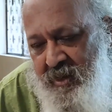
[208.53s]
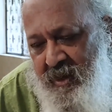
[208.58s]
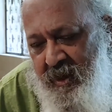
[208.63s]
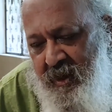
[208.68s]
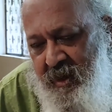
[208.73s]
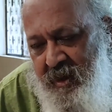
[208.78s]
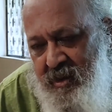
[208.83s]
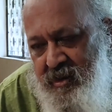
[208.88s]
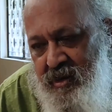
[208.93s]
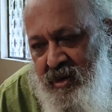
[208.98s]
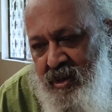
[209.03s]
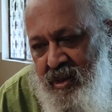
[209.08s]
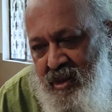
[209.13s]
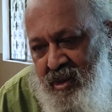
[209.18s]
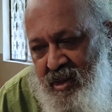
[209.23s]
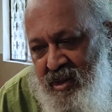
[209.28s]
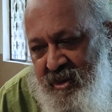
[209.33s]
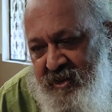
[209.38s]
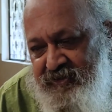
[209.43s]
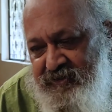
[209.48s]

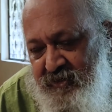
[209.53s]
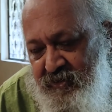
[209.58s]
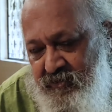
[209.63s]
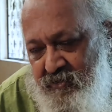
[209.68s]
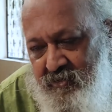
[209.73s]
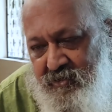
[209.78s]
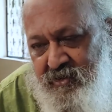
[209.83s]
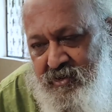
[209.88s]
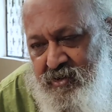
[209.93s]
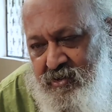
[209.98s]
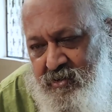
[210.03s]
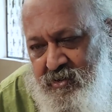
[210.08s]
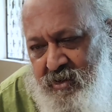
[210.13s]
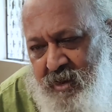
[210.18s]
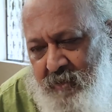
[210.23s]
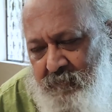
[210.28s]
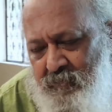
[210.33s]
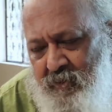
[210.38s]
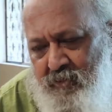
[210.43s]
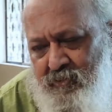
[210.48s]
and later on,
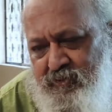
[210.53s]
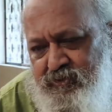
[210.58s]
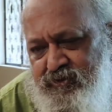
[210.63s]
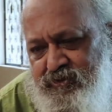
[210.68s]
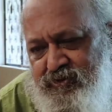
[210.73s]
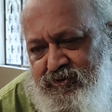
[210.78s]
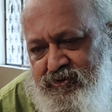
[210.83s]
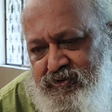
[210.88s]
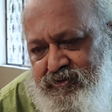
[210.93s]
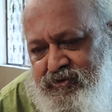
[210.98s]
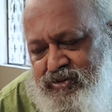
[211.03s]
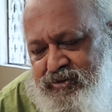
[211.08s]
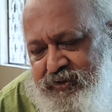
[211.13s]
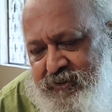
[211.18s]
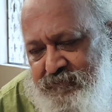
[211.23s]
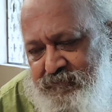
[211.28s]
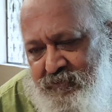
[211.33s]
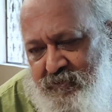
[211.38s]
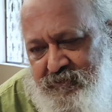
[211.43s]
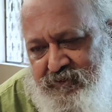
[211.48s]
about
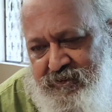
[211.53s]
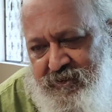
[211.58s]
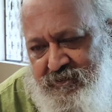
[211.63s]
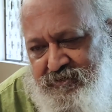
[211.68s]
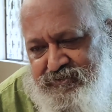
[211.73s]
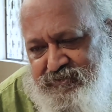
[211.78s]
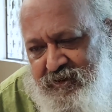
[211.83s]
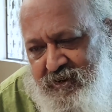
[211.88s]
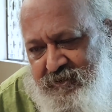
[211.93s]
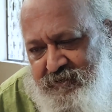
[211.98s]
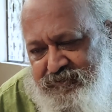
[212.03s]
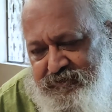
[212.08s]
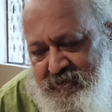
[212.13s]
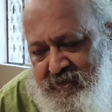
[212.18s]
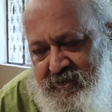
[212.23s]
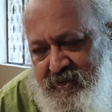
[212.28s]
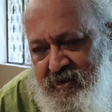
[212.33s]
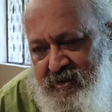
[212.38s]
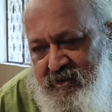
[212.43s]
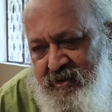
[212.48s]
3-4 years later,